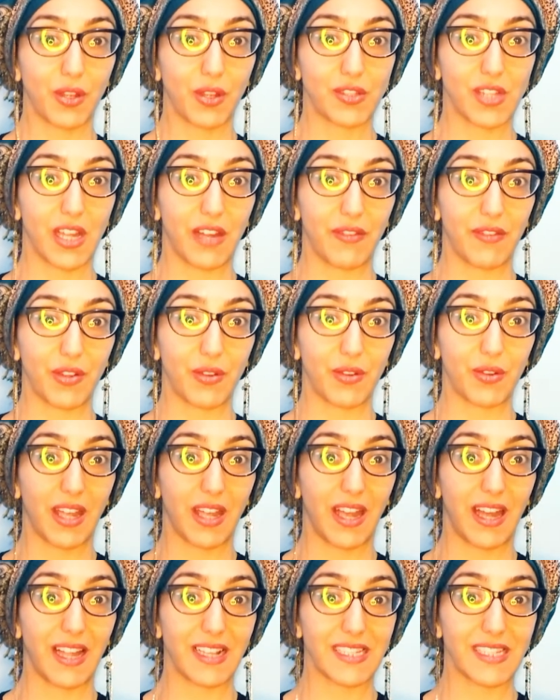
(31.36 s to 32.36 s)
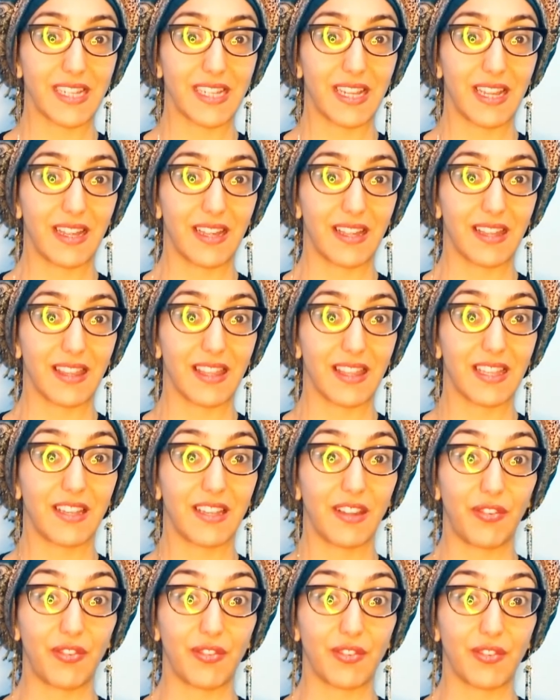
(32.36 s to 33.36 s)
going to have a look at the
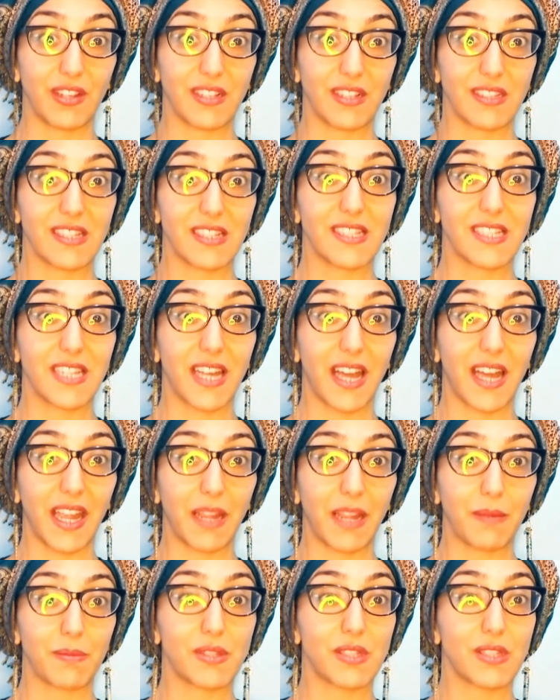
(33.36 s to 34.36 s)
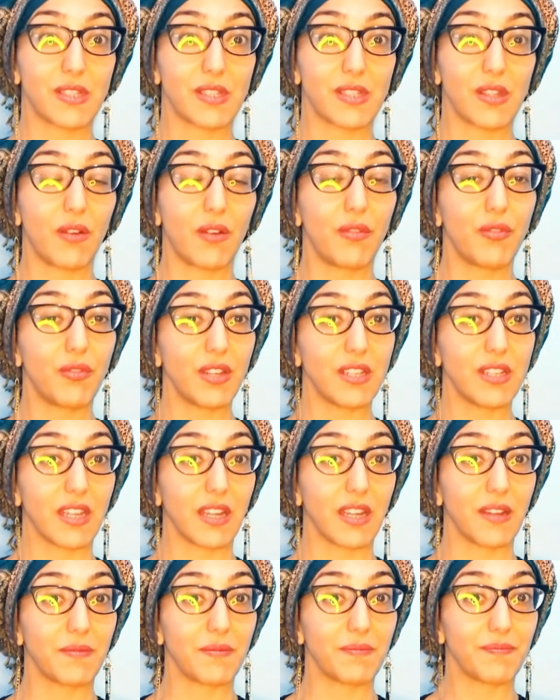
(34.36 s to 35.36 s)
different types of
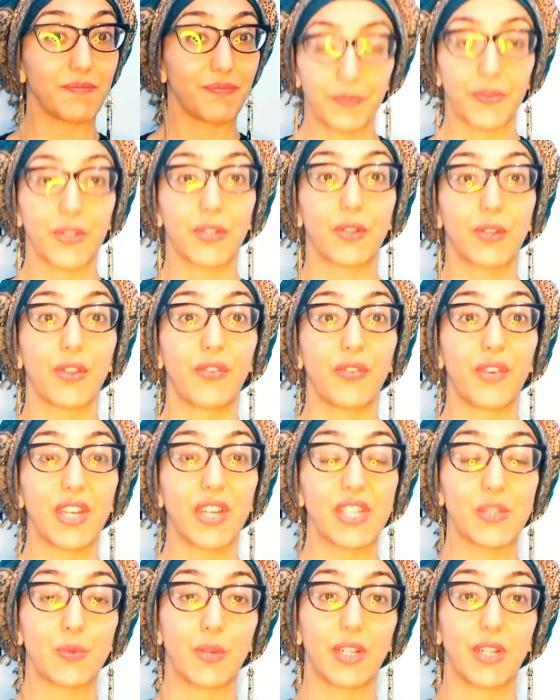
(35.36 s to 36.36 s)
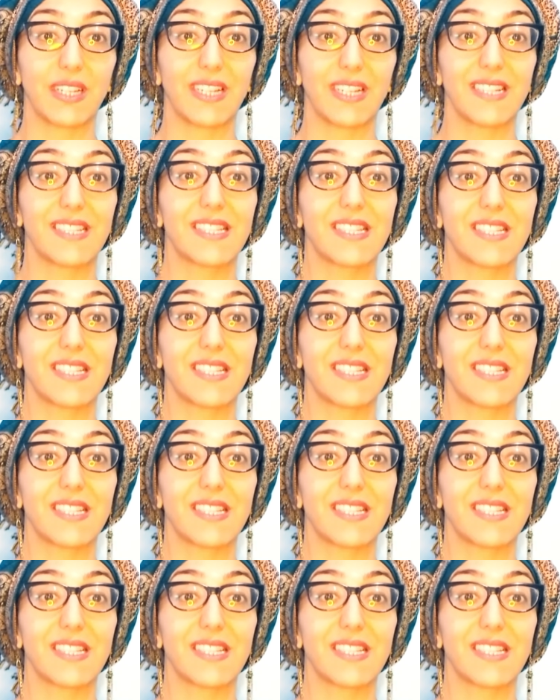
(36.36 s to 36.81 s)
reading. So the first one is